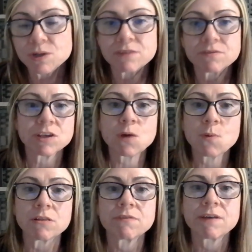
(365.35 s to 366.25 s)
whatever they
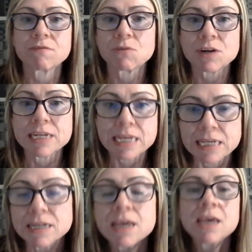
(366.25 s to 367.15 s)
qualify for and
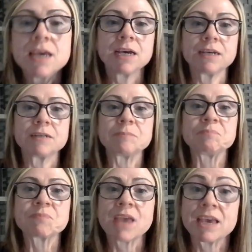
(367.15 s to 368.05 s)
need.
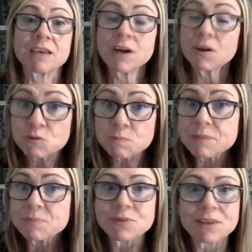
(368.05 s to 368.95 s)
I have other
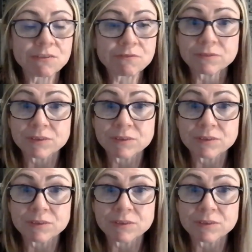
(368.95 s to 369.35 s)
people that